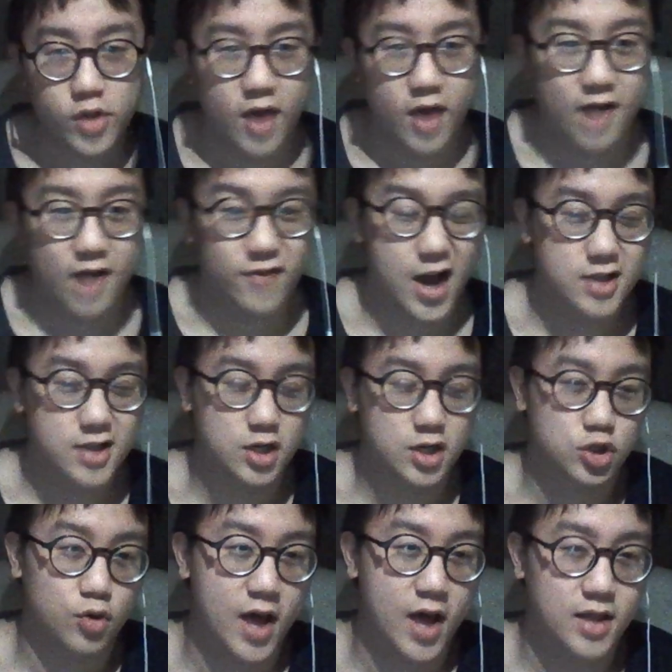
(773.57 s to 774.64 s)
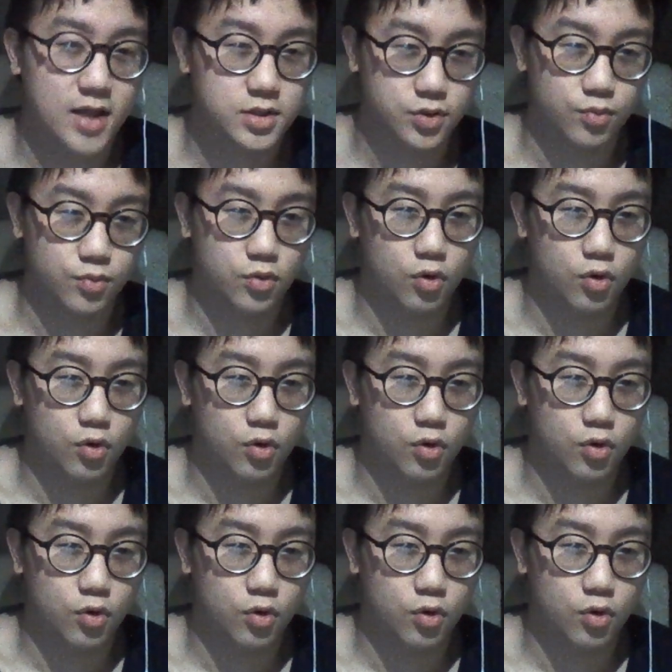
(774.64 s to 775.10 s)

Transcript: you have guys that are so handsome